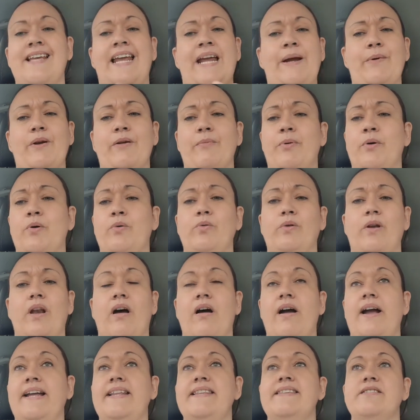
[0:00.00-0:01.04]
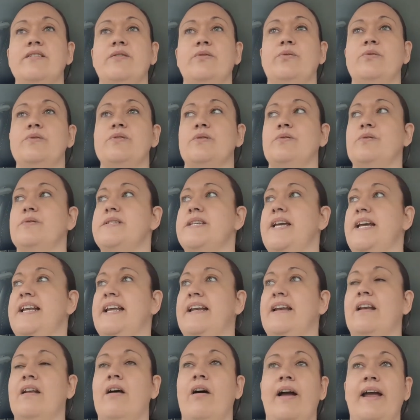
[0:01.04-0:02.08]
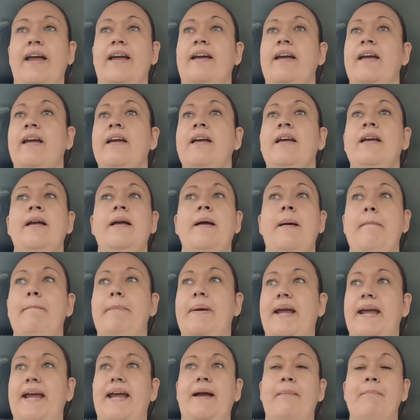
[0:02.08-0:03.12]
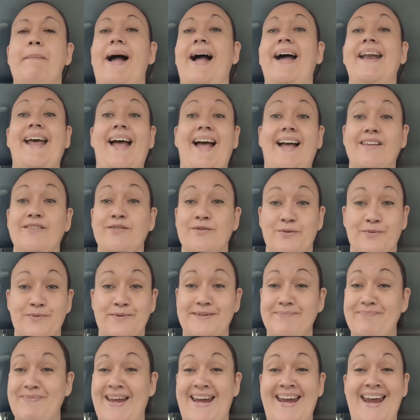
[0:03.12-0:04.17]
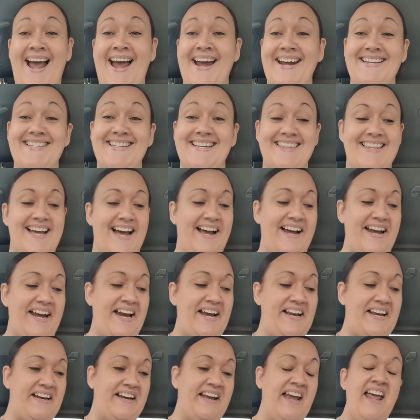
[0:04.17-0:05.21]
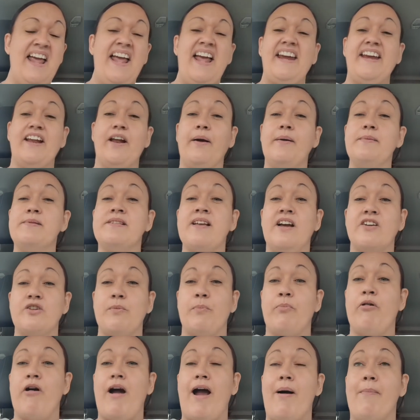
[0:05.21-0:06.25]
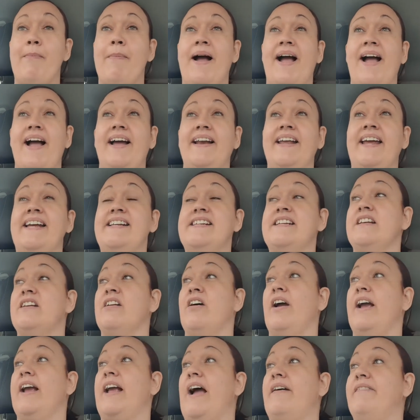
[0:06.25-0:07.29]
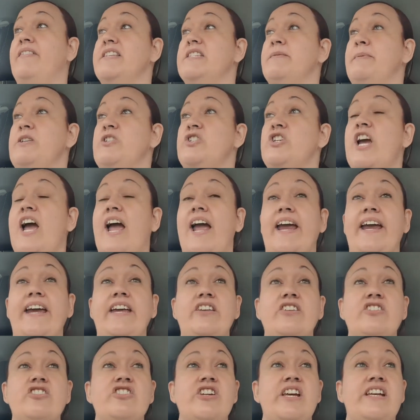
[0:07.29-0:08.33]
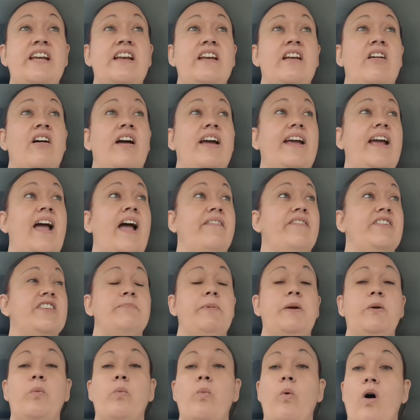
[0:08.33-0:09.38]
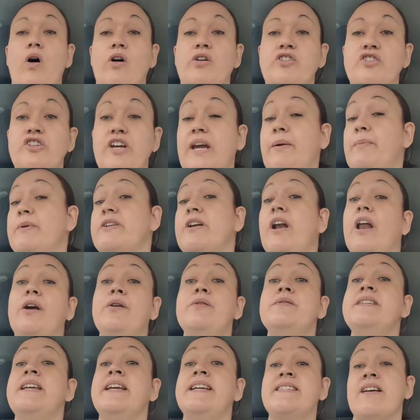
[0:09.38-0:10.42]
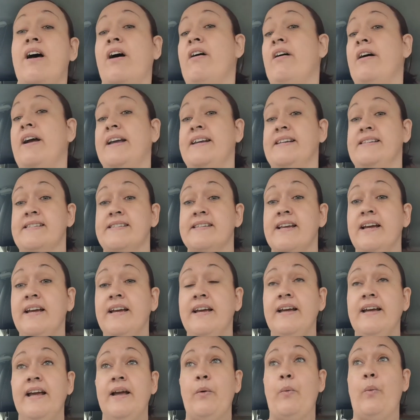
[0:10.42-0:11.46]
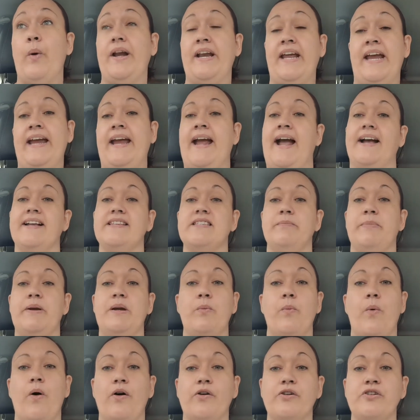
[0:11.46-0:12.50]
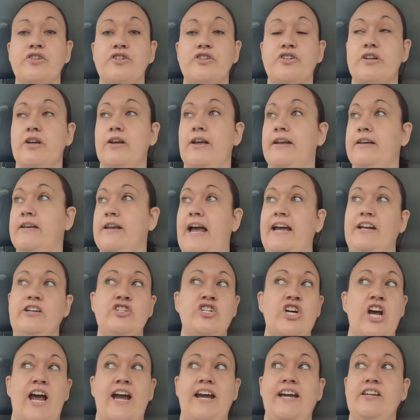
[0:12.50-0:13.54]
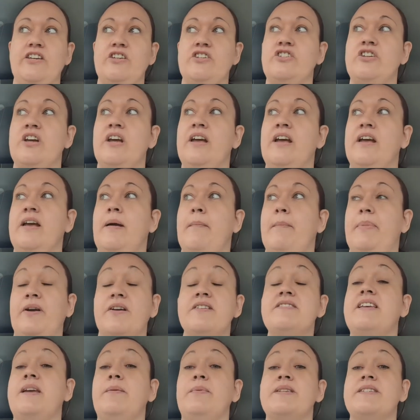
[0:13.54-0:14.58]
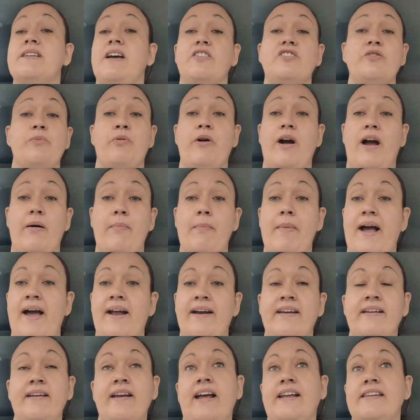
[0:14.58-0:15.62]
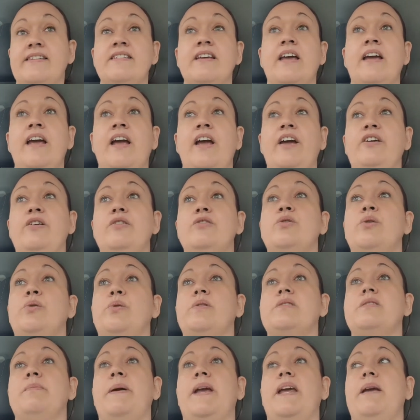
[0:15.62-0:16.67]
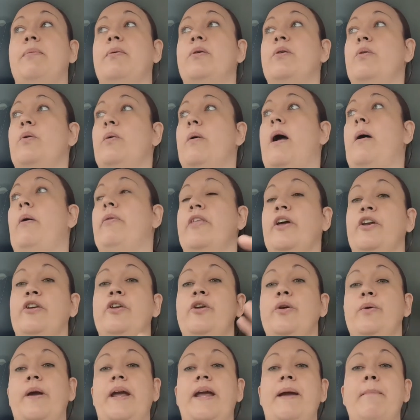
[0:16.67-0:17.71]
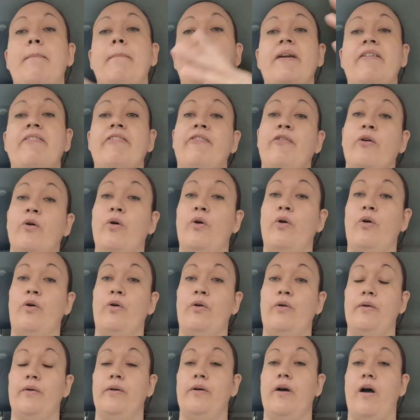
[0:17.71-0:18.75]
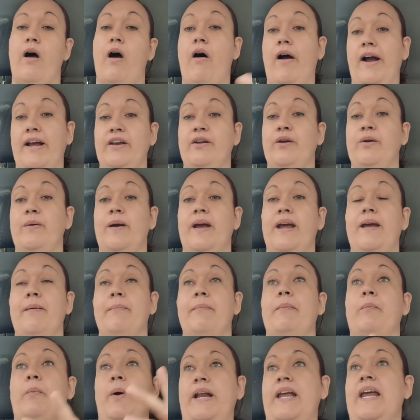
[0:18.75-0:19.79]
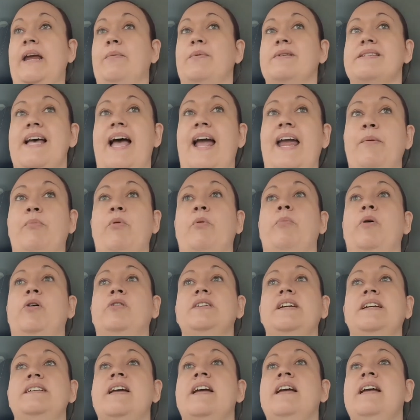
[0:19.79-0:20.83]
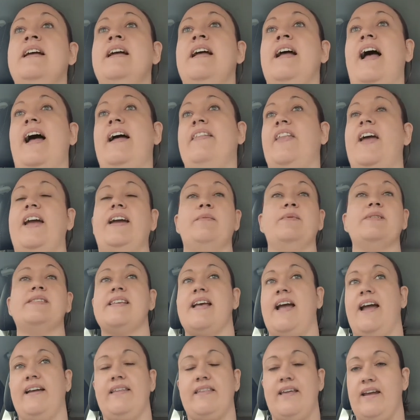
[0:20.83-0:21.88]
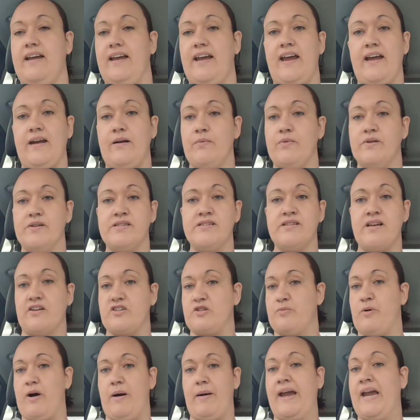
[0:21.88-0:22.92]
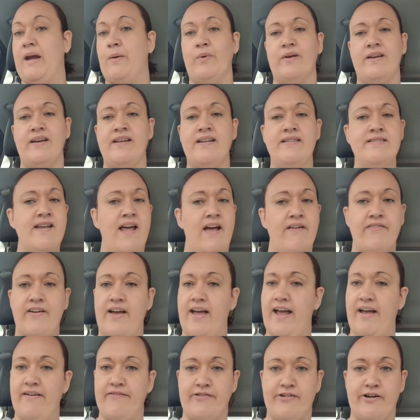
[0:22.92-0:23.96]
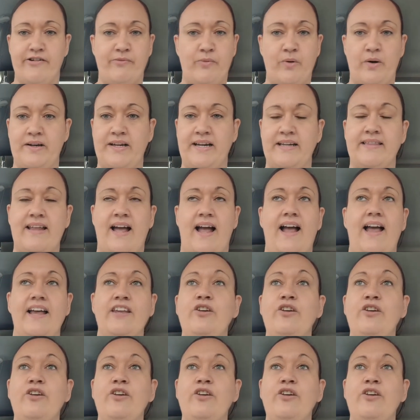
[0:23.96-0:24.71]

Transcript: He would have pulled lines and all sorts. He didn't like being manhandled. He hated that. He didn't, you know, he was such a proud man. He didn't like having to be changed. He didn't like having to be washed. He would close his eyes when he had to be washed and changed, because he was such a proud man. And you talk to people that knew him before I knew him, when he was able-bodied, and they would say that he was such proud, he would never ever have wanted that.